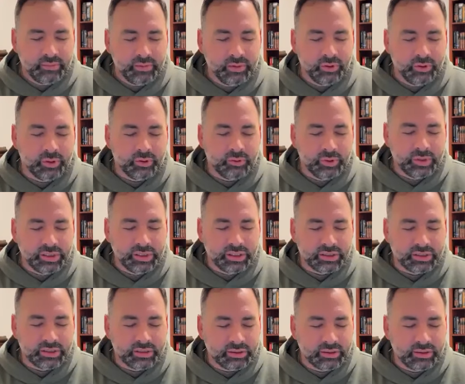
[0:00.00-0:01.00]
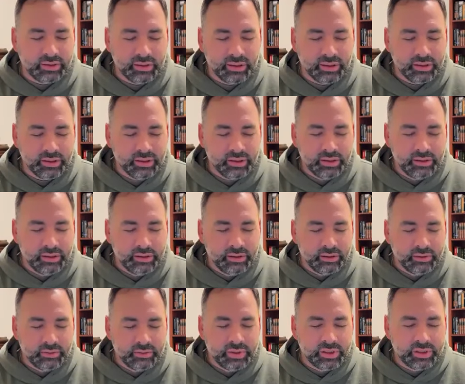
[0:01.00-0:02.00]
Lord, we just
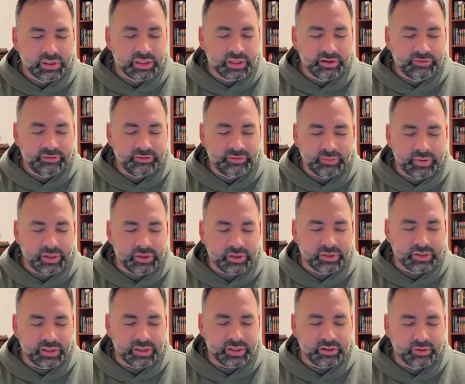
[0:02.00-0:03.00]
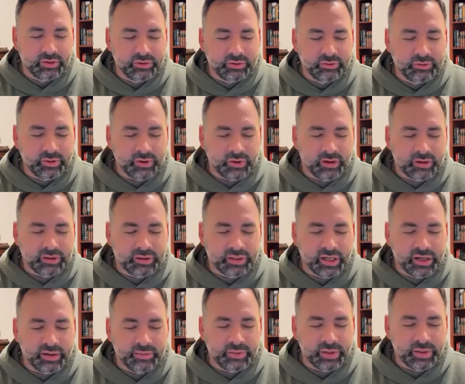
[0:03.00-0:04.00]
lift up those that are going through a hard
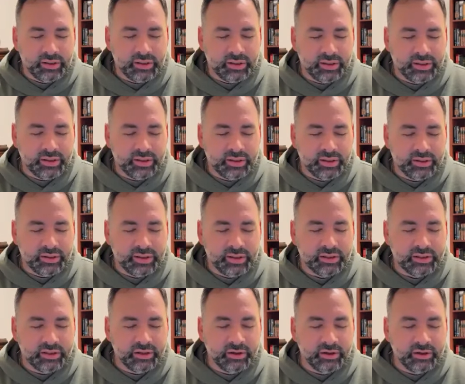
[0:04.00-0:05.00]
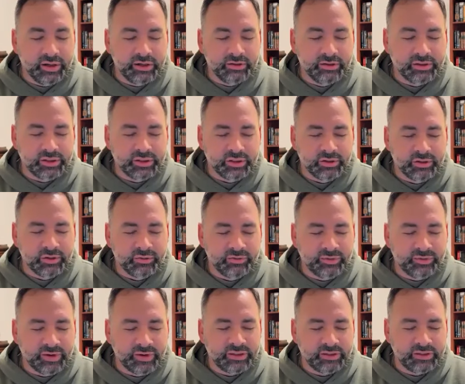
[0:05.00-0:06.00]
time, that that their inner circle
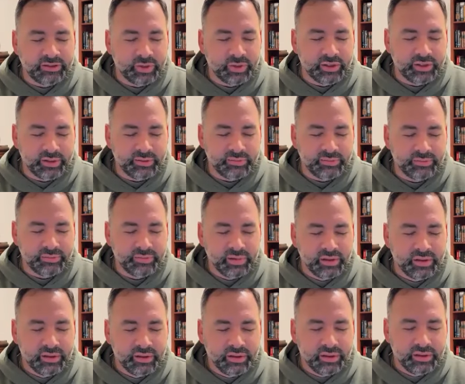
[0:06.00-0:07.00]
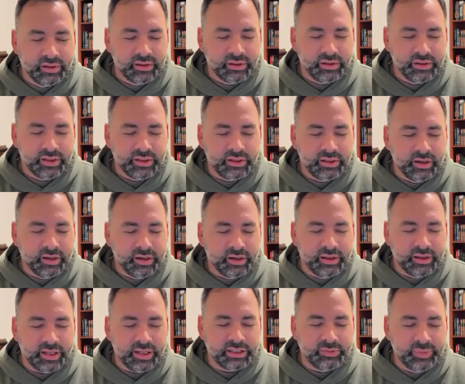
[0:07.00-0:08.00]
fights with them,
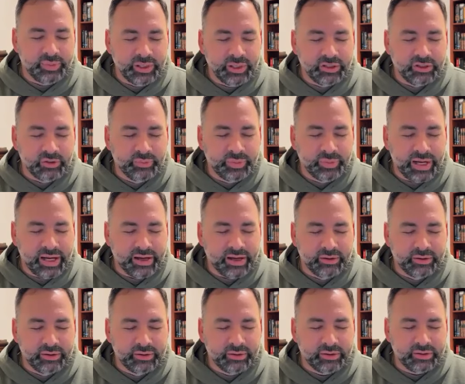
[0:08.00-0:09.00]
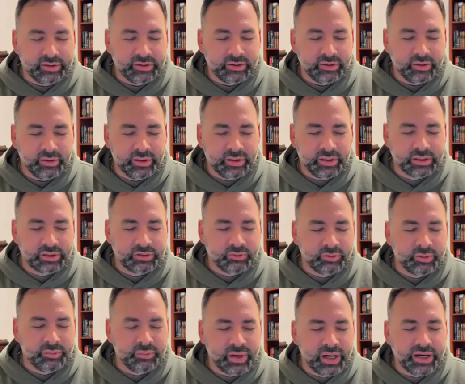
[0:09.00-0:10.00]
that spiritual battle is
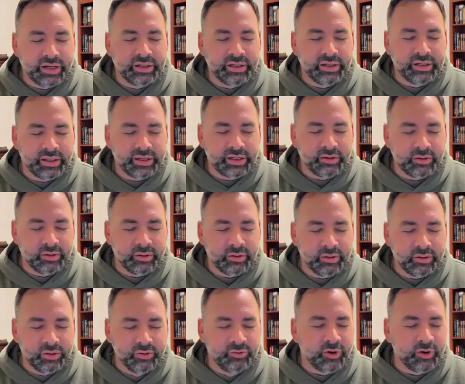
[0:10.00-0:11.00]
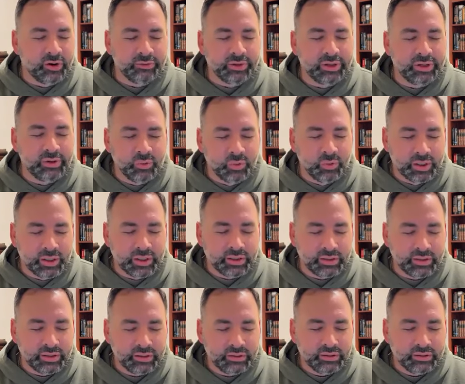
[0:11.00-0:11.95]
reminded that you've already won it.